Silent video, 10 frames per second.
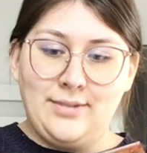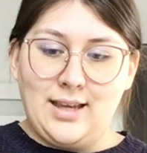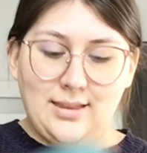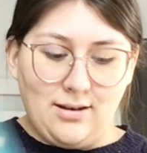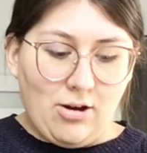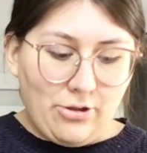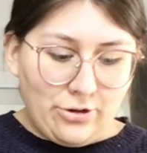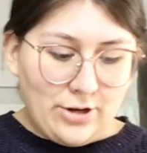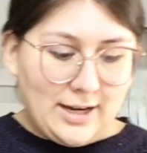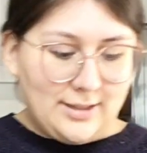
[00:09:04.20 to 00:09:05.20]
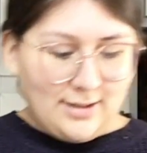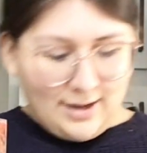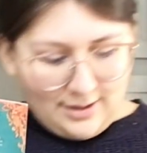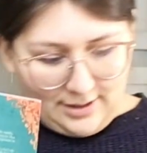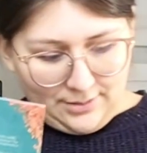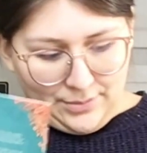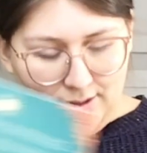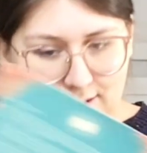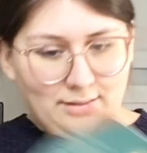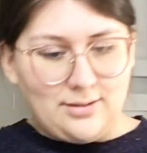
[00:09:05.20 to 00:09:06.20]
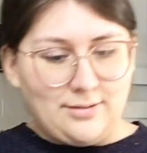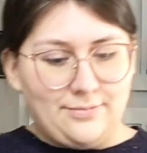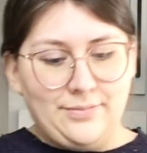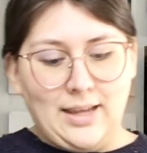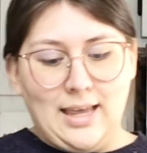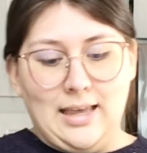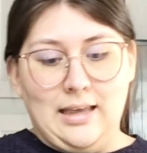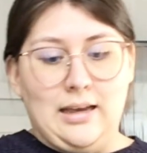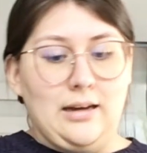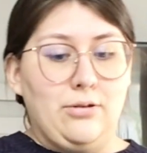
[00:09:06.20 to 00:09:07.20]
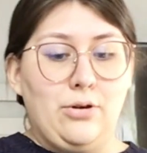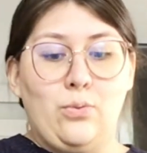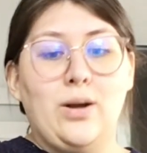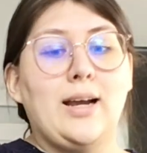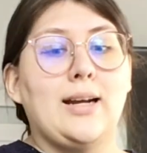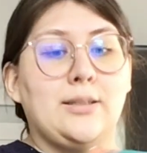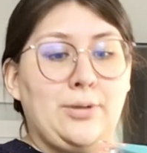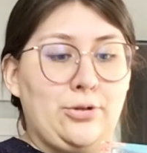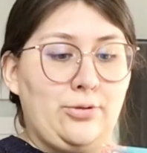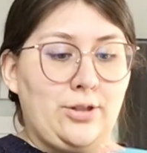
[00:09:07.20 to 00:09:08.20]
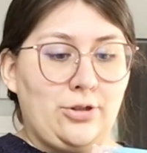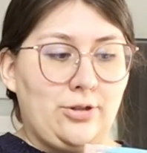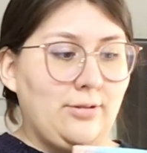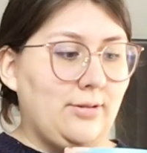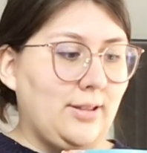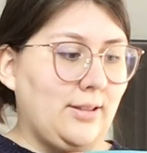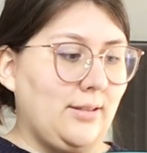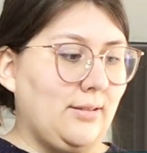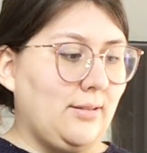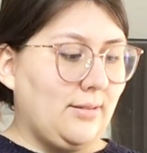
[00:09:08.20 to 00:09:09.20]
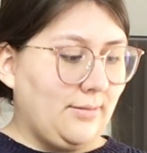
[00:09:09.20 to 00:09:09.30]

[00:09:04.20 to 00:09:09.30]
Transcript: The author has signed this book. I don't know what kind of special edition this is.